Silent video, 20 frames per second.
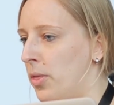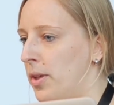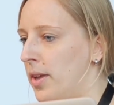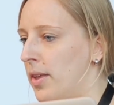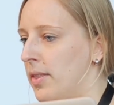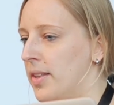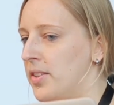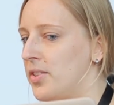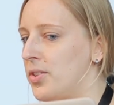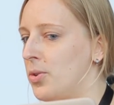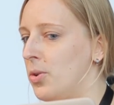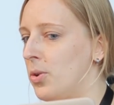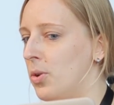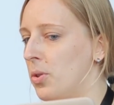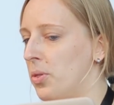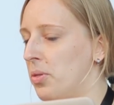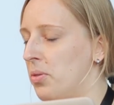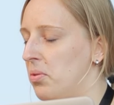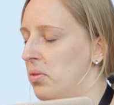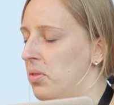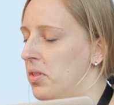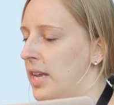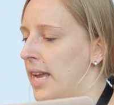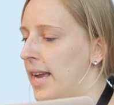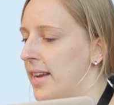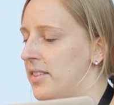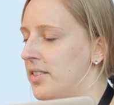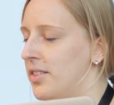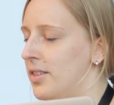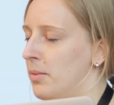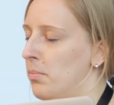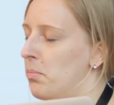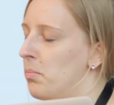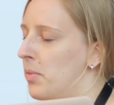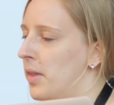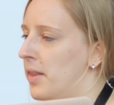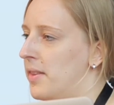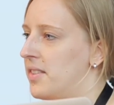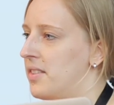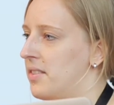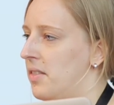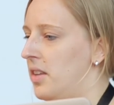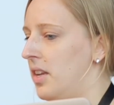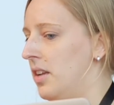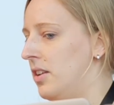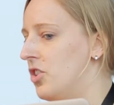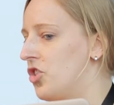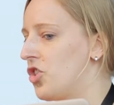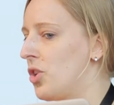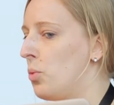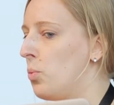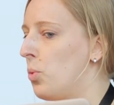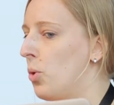thing that's called the axiom, that's the initial